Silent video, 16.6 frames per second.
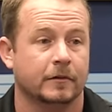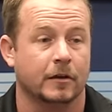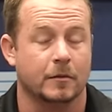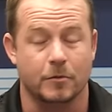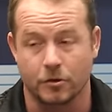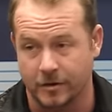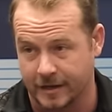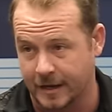
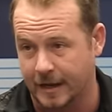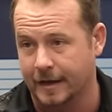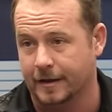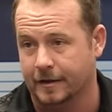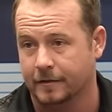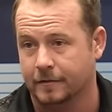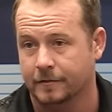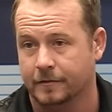
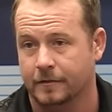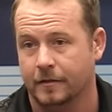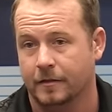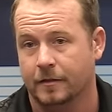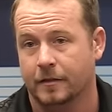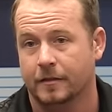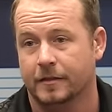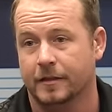communicating
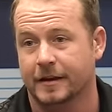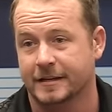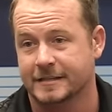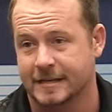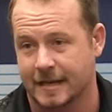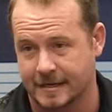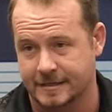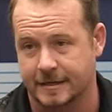the
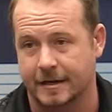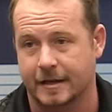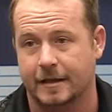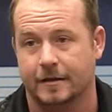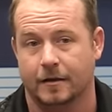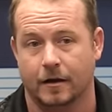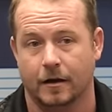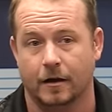
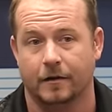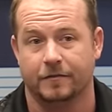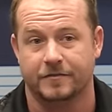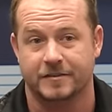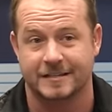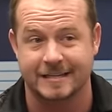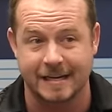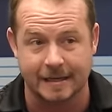necessity
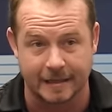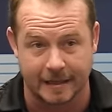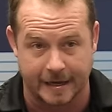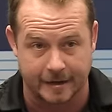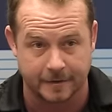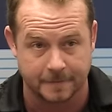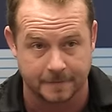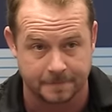of
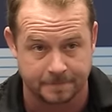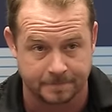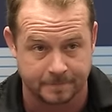sealing